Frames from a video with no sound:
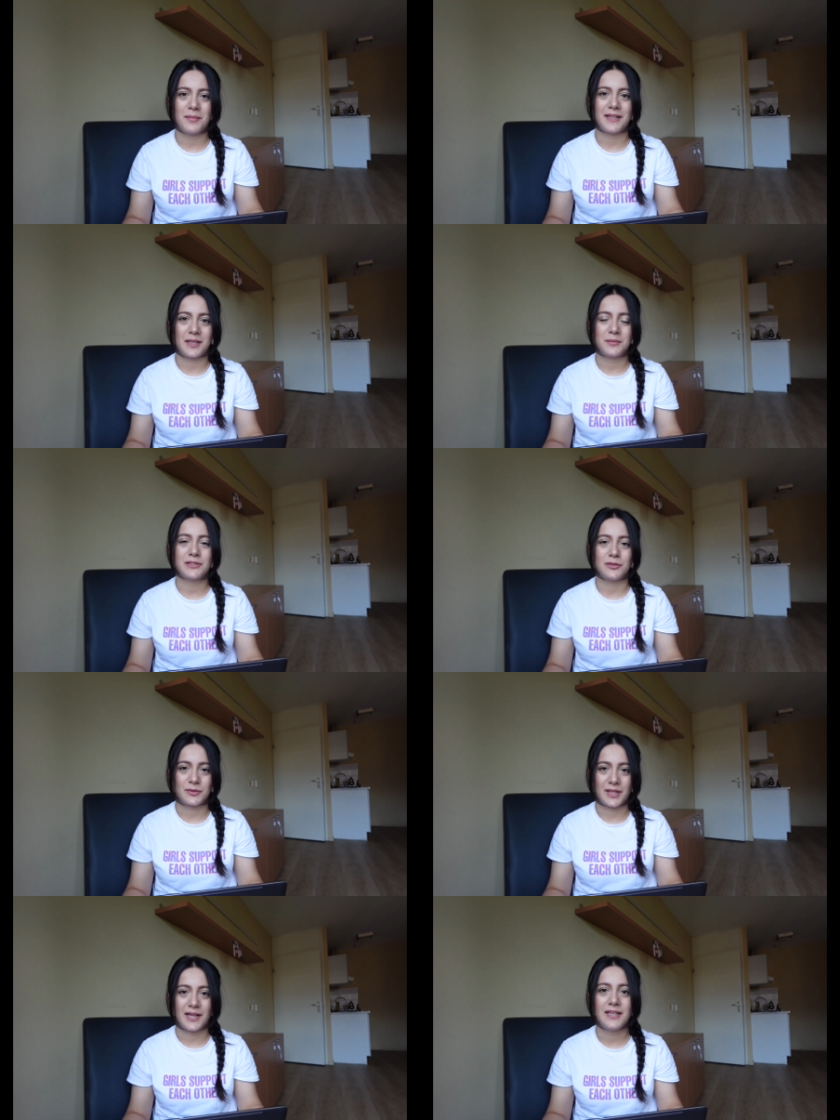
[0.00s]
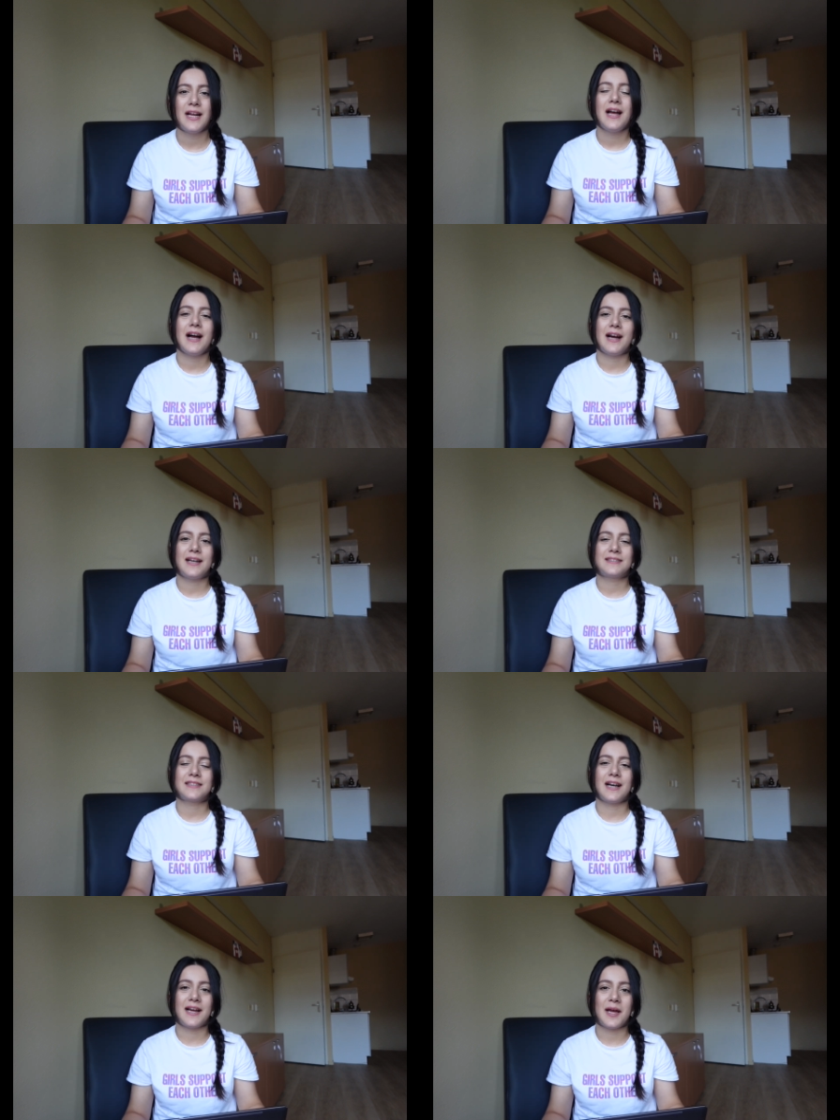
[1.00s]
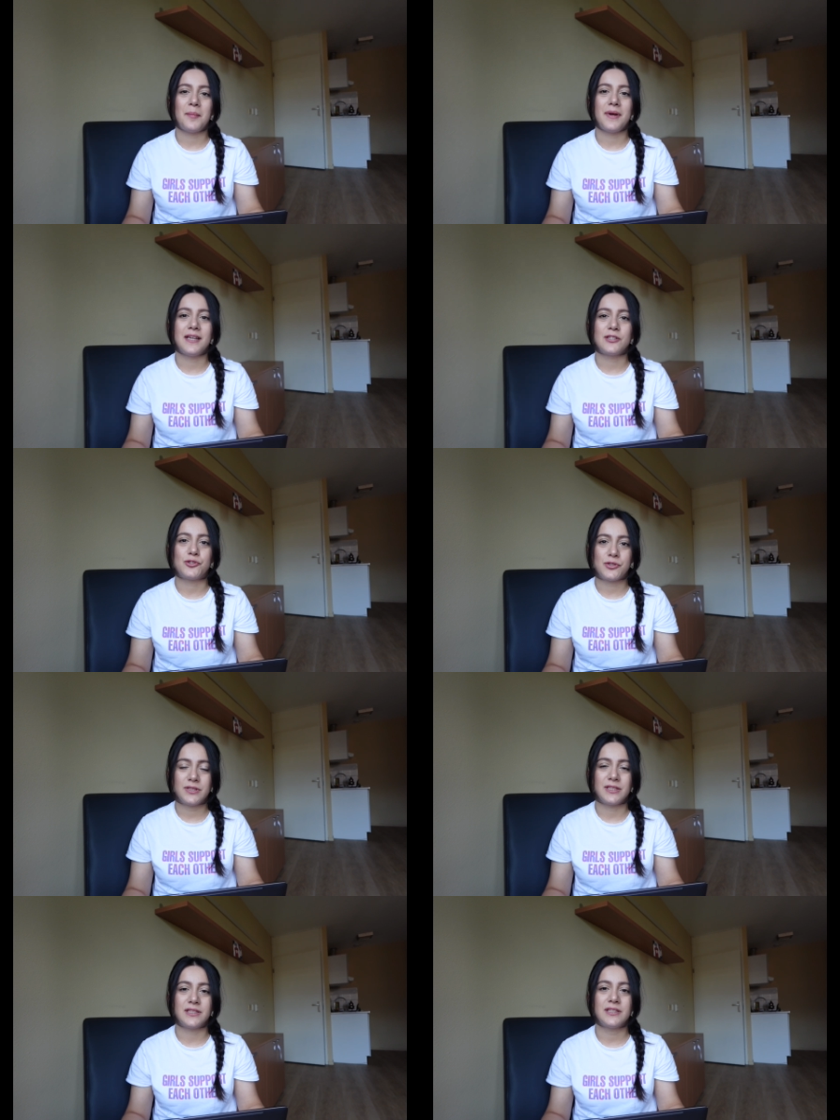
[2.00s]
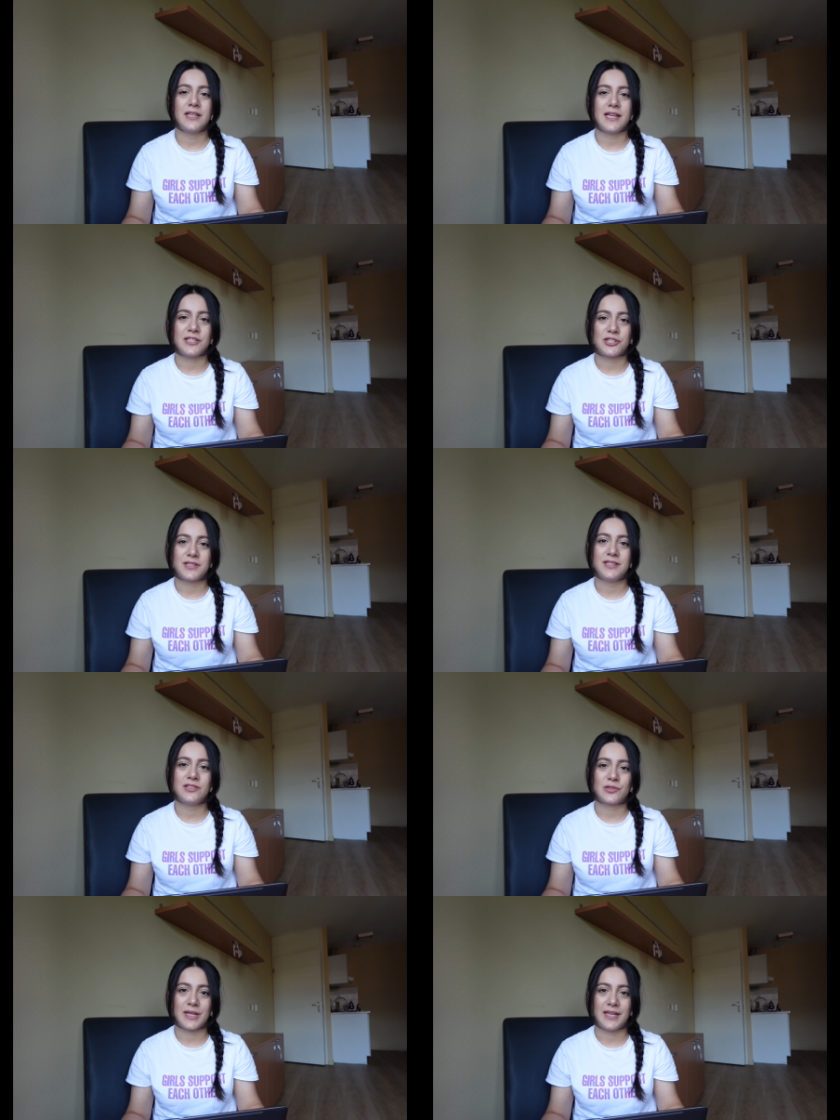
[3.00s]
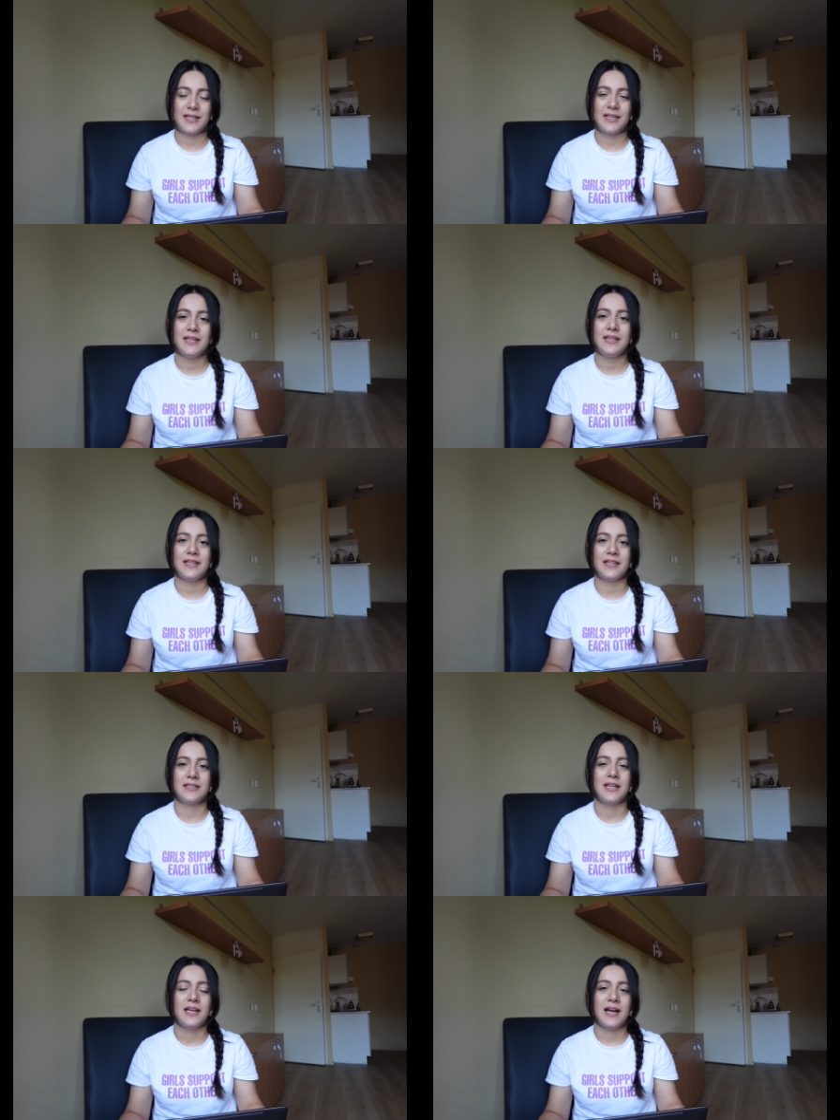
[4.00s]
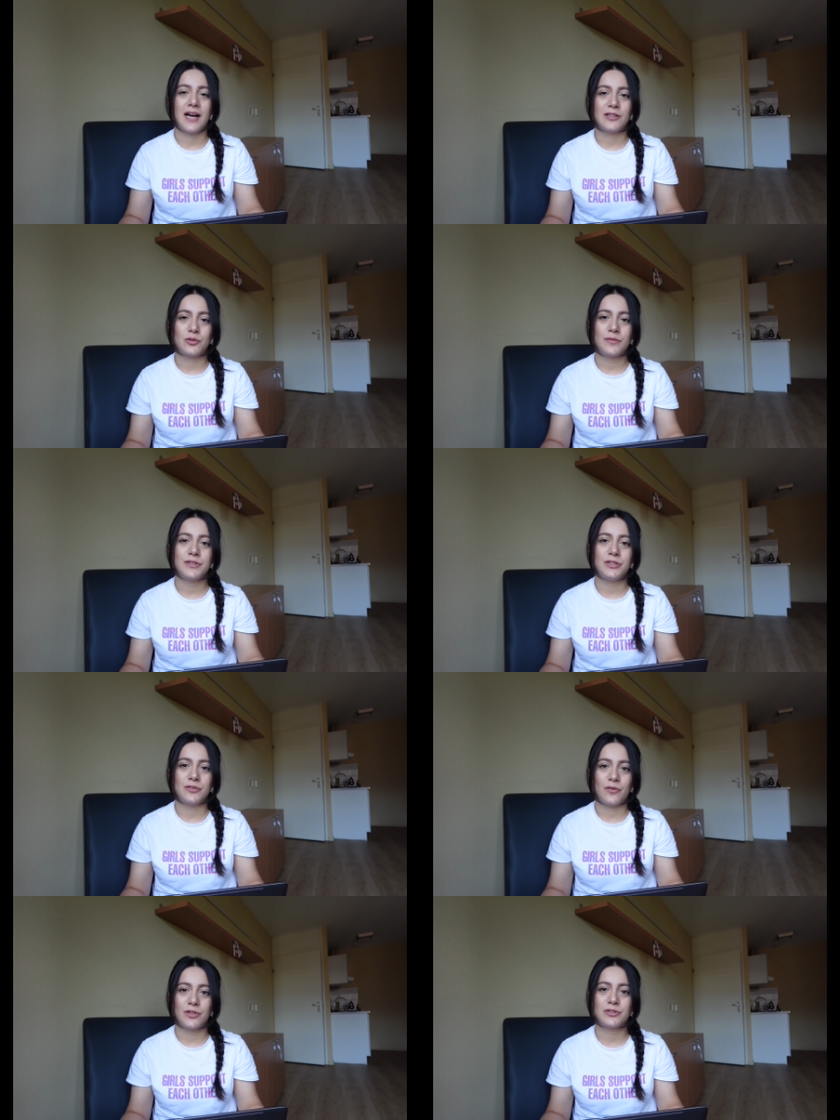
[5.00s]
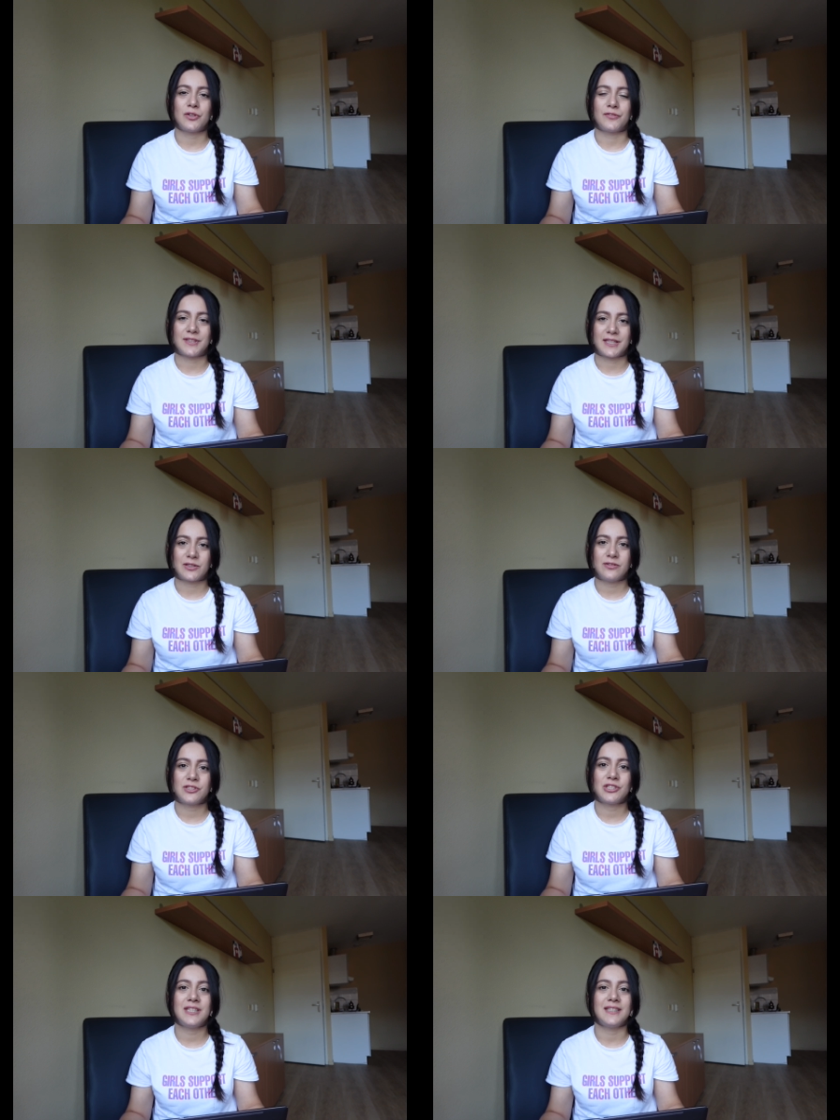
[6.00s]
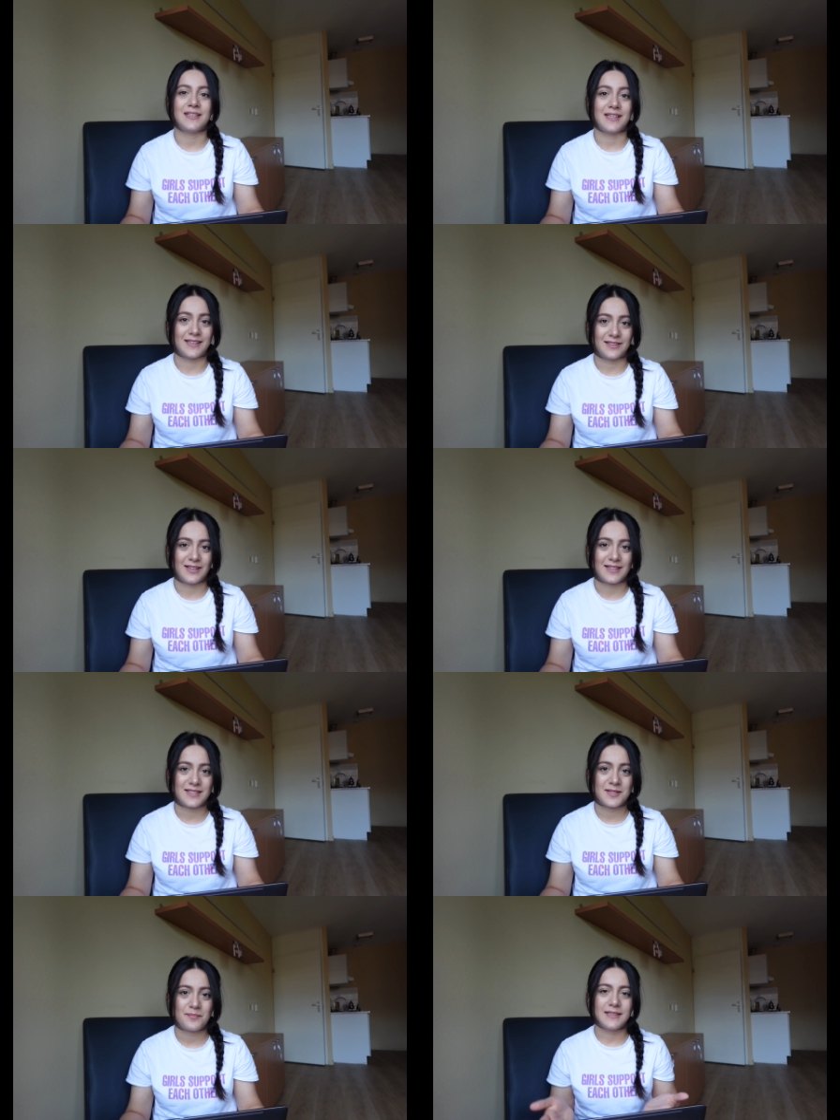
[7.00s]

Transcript: My name is Gulnar and I am a junior EngD trainee in Eindhoven University of Technology in the Netherlands.